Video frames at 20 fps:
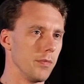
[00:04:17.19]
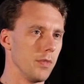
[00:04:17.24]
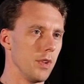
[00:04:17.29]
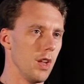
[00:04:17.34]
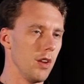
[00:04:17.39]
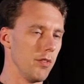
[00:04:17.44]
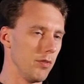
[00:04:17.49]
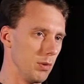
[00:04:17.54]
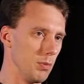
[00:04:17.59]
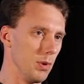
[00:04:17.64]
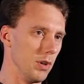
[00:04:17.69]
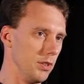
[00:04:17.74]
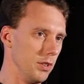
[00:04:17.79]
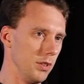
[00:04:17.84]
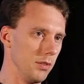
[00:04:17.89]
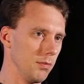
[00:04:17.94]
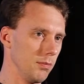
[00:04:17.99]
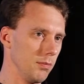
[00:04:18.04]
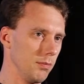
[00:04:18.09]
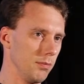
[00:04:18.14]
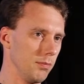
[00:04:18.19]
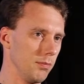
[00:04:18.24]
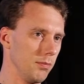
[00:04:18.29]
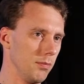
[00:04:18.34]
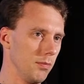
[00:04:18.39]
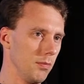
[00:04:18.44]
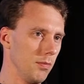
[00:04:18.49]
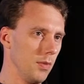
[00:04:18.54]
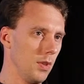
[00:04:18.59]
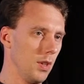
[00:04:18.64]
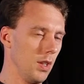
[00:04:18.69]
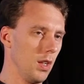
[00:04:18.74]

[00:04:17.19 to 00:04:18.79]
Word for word: everybody. Right.